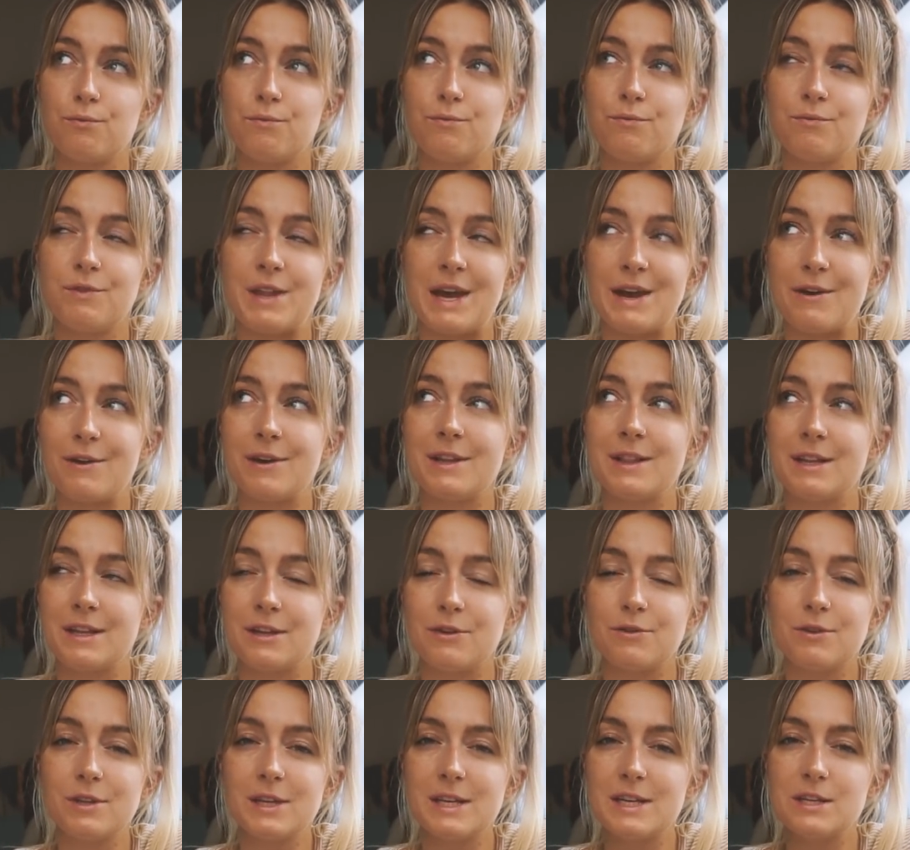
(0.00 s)
there are
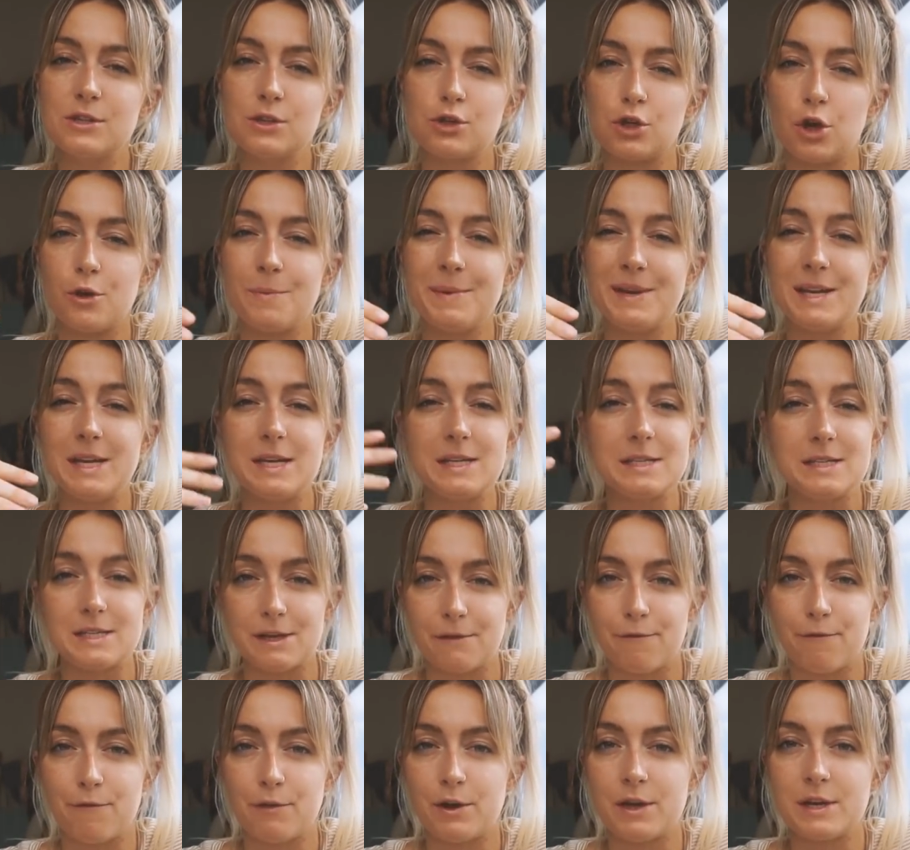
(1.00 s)
literally so many
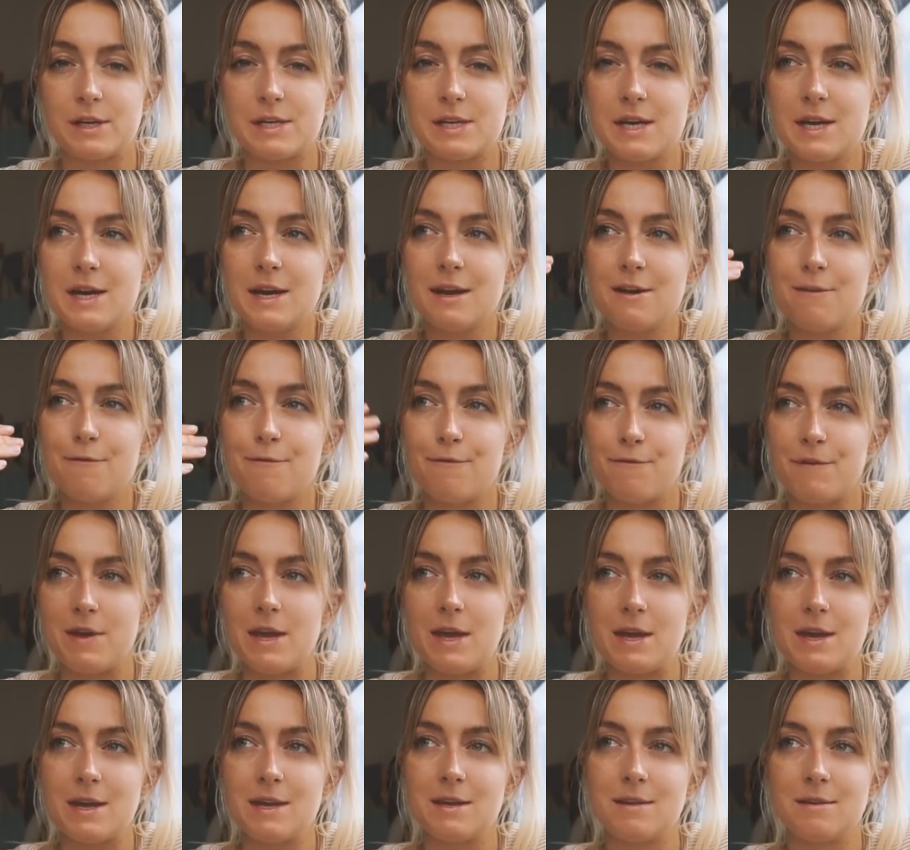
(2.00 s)
different
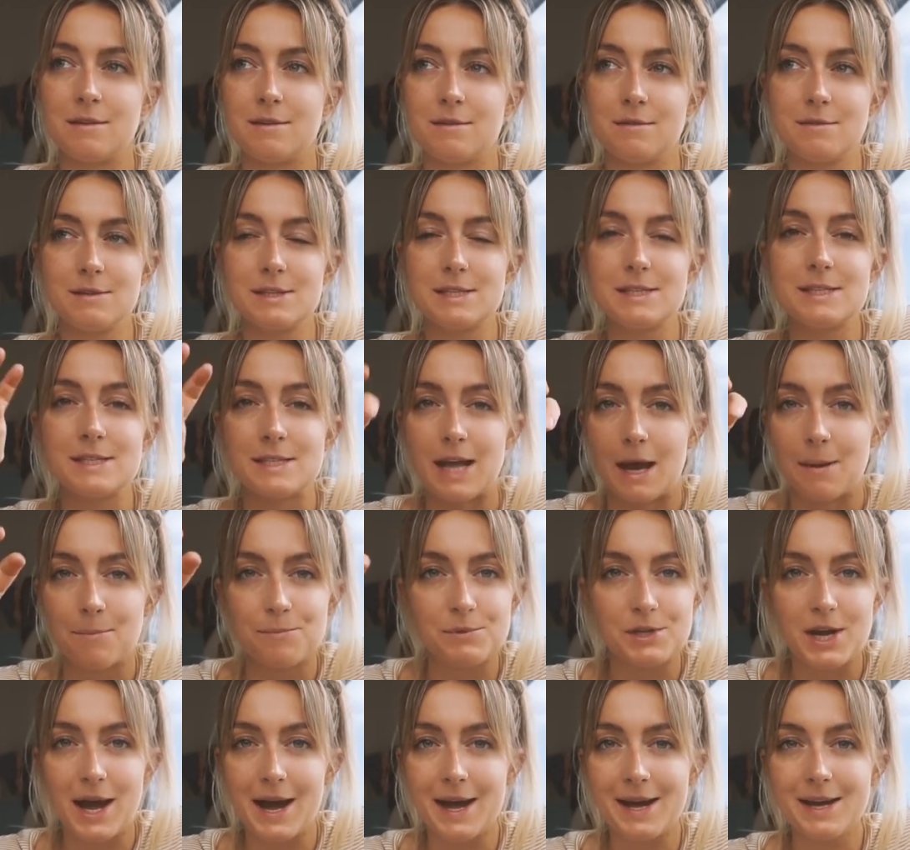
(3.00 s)
vegan
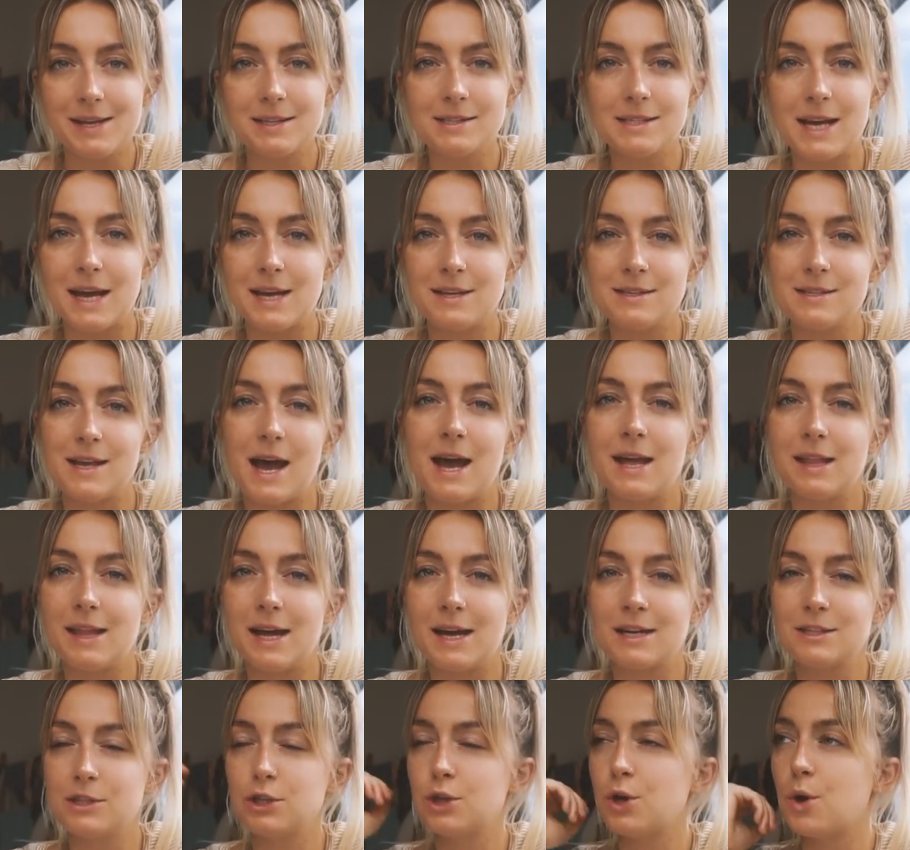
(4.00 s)
sub-diets, as I
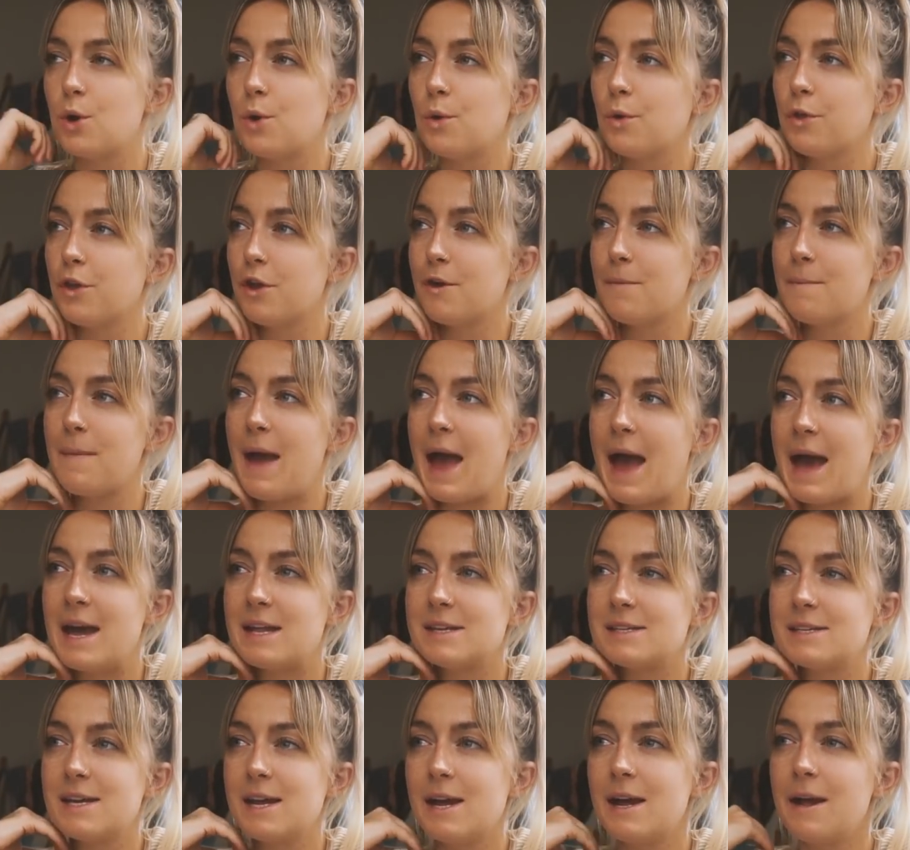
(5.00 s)
like to call them,
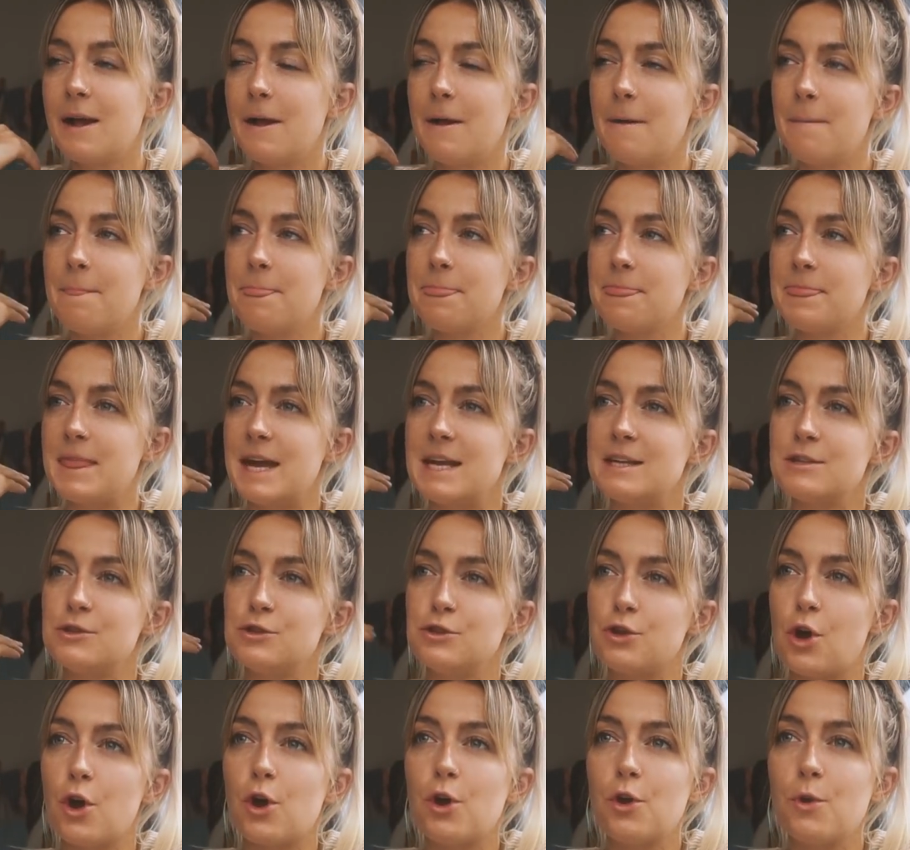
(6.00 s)
and there's
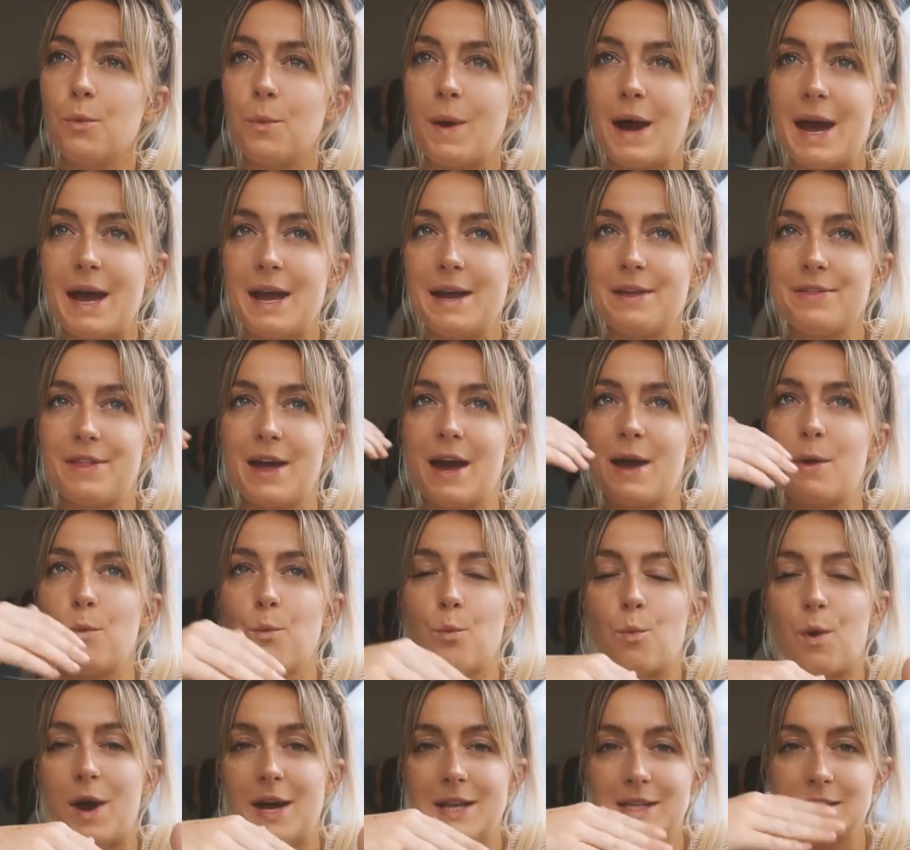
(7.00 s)
no way that
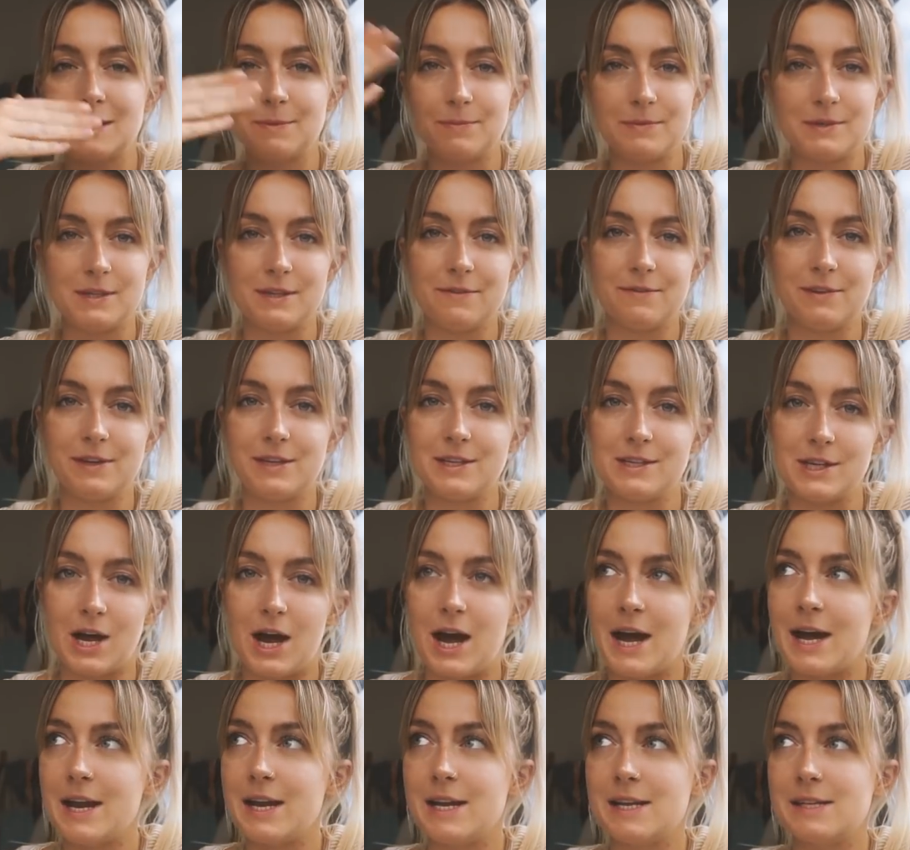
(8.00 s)
one specific
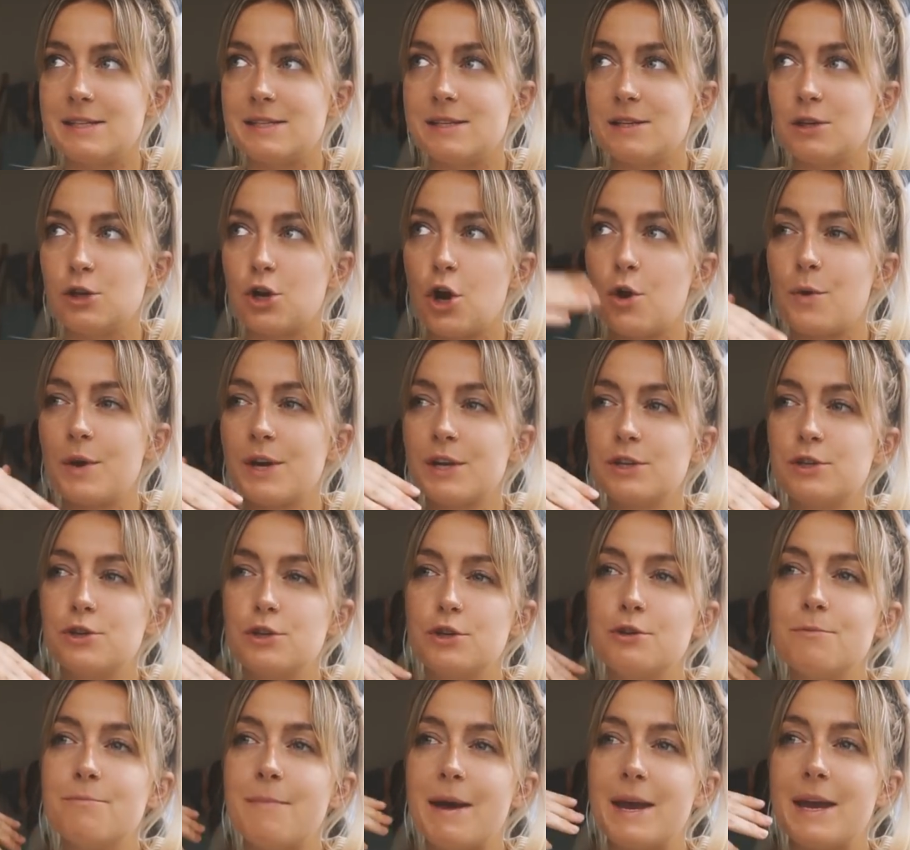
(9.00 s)
diet is going
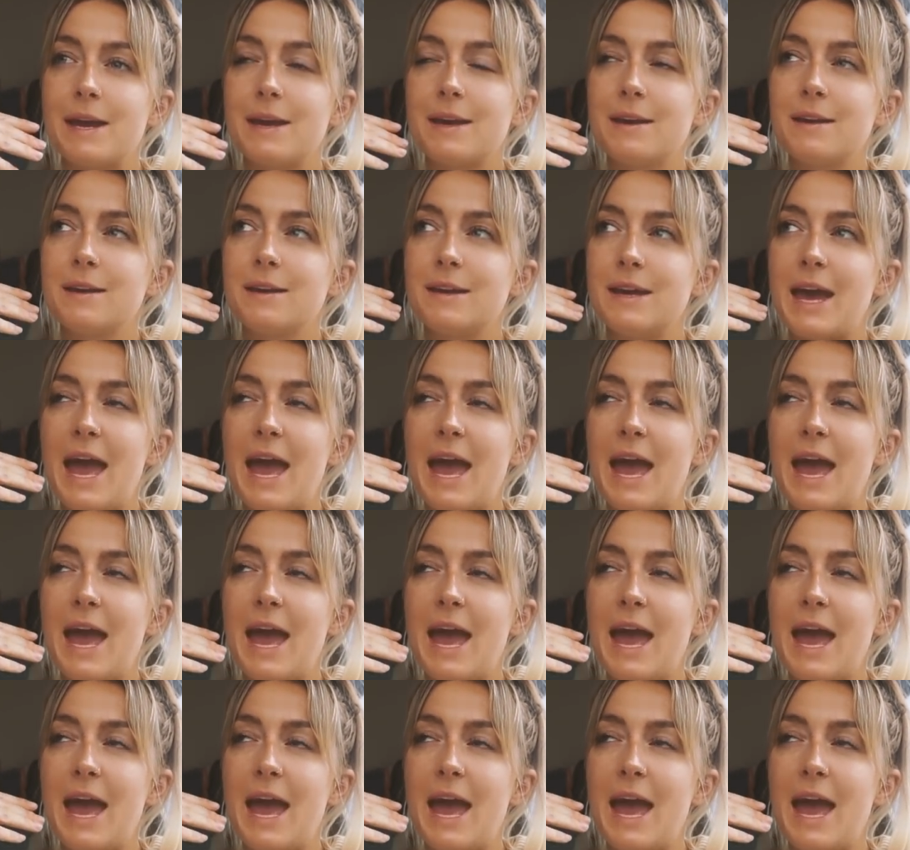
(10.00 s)
to make